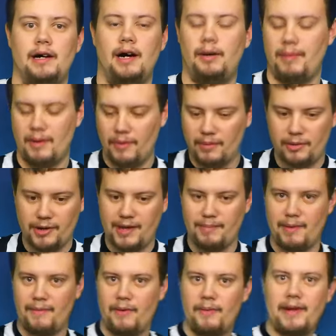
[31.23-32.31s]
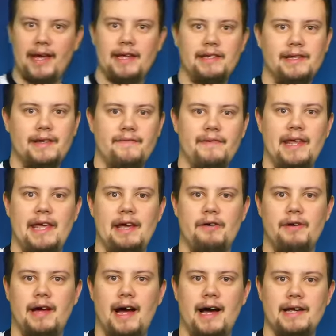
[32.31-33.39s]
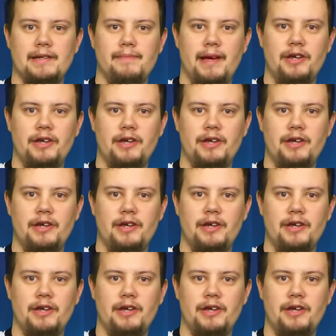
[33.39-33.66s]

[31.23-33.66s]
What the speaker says: Oh, and one more thing before we get into the video, guys,